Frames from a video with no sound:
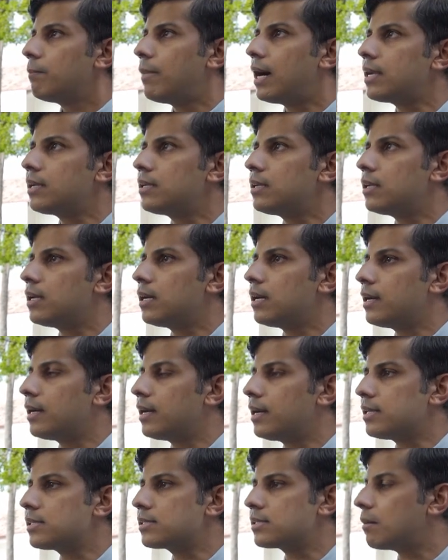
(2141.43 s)
But
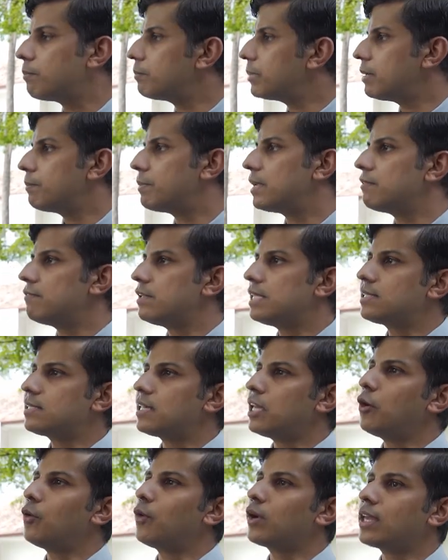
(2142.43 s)
uh, some people will
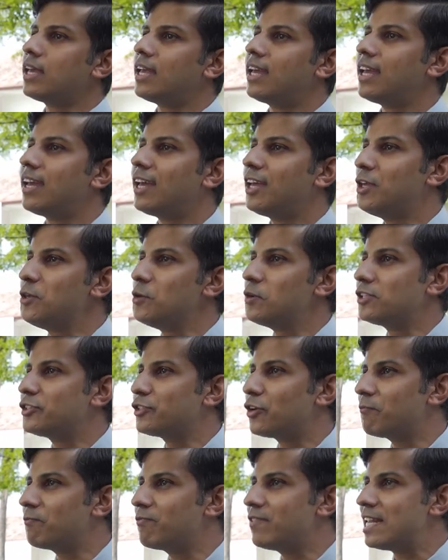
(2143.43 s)
say, okay, your
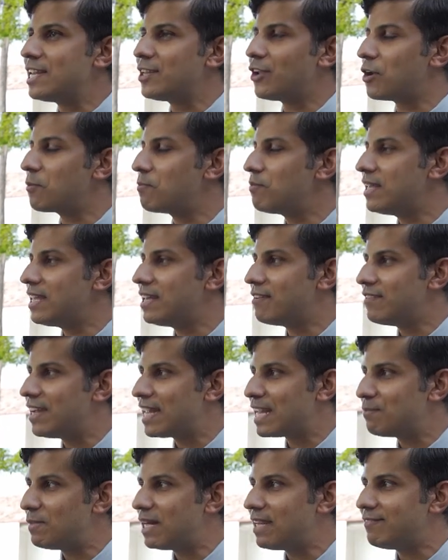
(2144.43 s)
job will not be
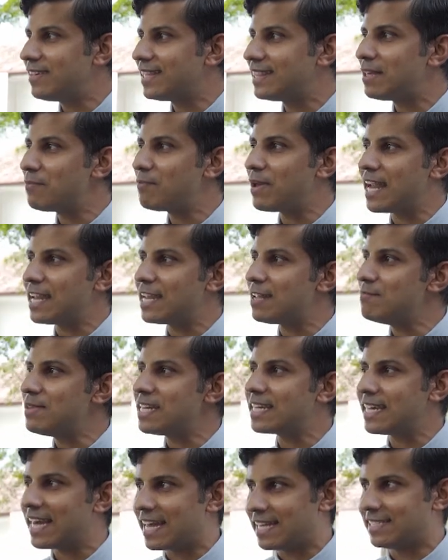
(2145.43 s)
available when the
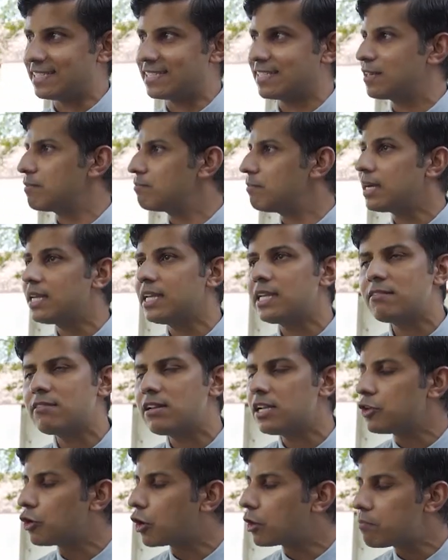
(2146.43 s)
pandemic ends. But it
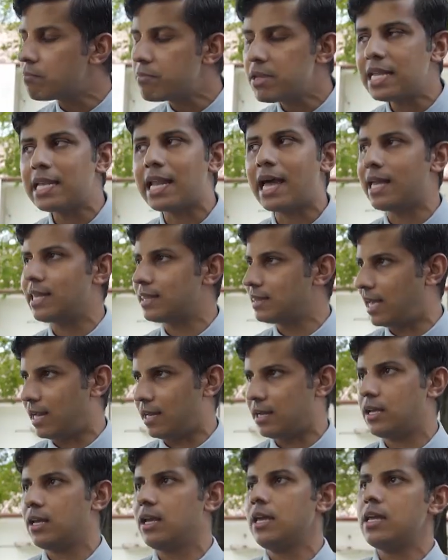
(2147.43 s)
will not be like
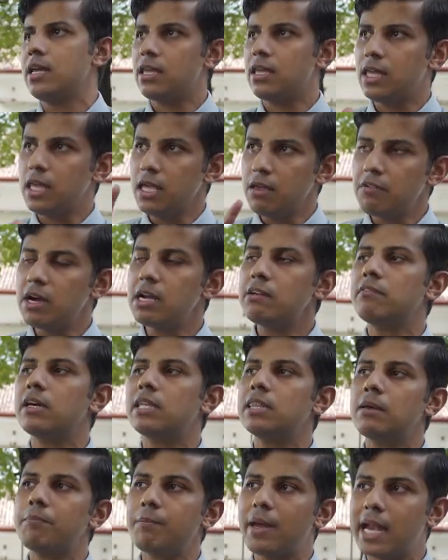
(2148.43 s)
that. Even
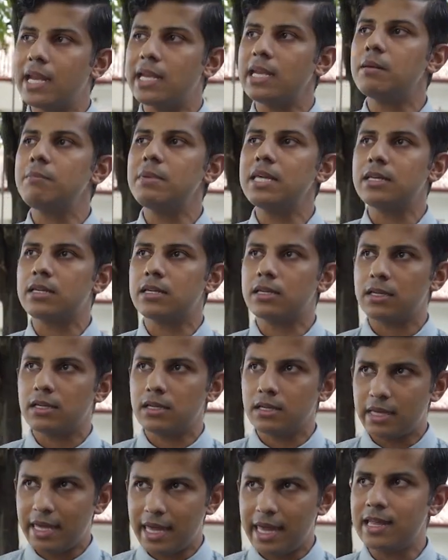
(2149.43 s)
when the pandemic
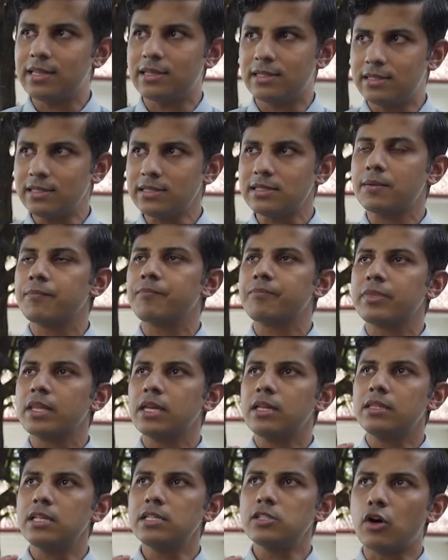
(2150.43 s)
ends,
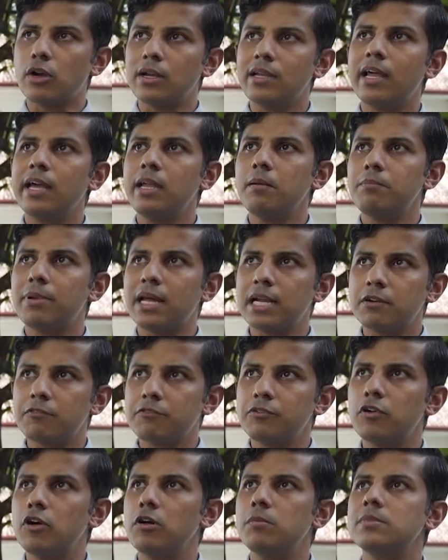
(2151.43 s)
these online
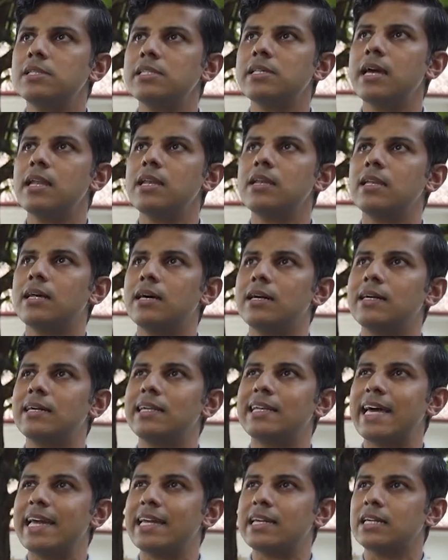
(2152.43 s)
platforms and
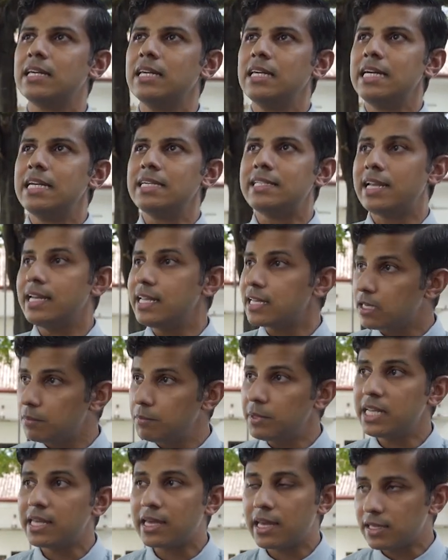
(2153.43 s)
uh, like
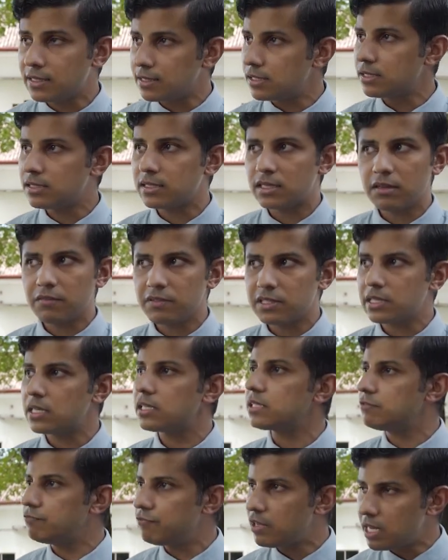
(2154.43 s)
telecommunication
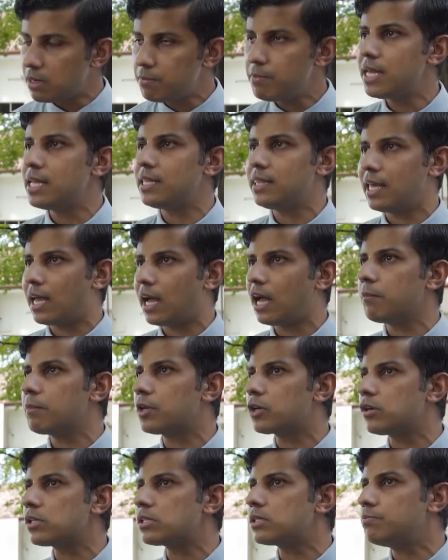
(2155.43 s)
services will be there
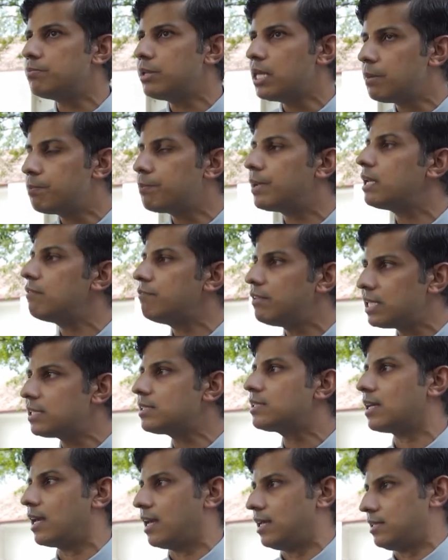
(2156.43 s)
because people
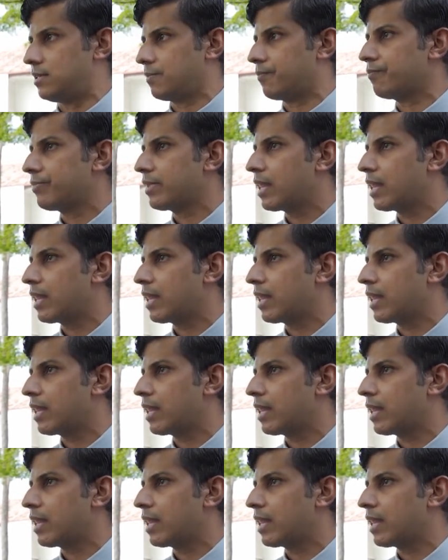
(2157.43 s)
will change.